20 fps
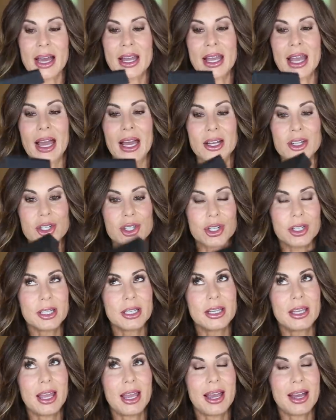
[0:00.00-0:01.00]
I
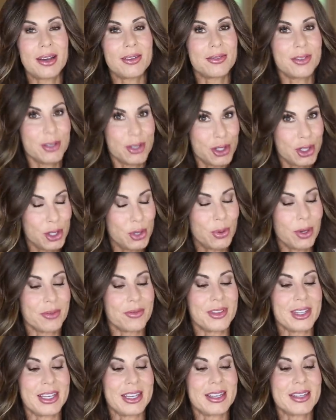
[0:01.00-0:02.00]
actually have two
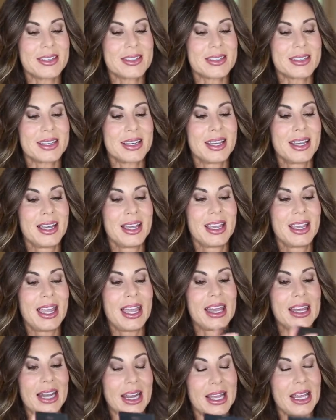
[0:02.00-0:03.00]
of these,
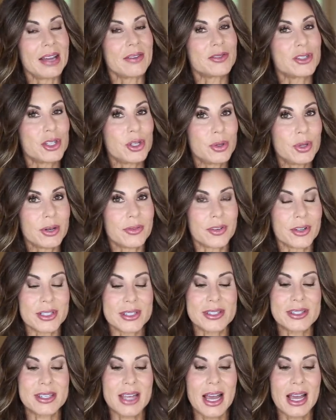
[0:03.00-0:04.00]
and I have two
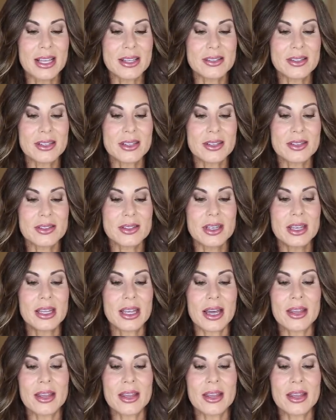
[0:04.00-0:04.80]
different sizes.